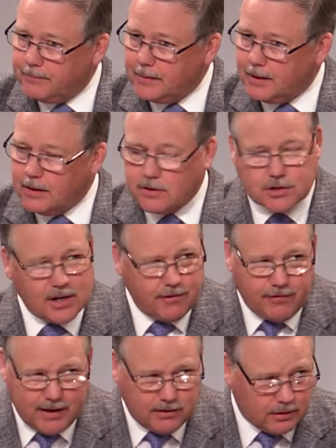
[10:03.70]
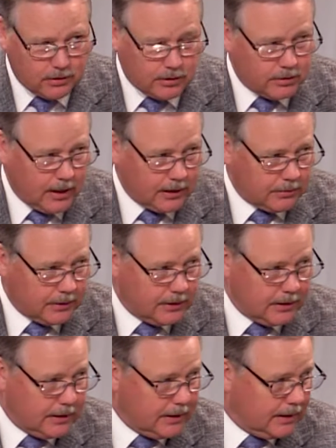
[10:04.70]
It doesn't say faith and good doctrine,
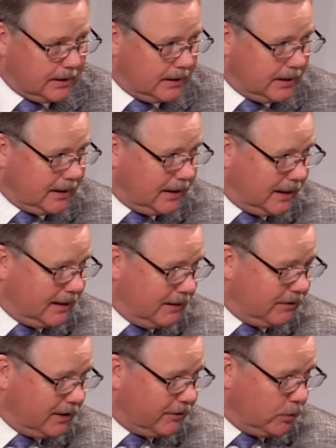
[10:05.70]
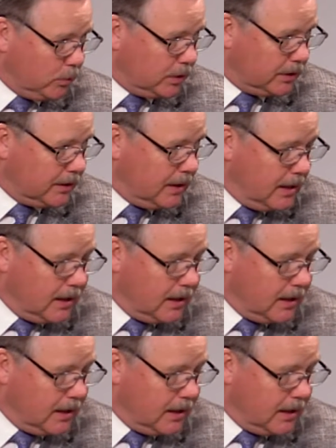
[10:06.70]
it, it, and even if it would,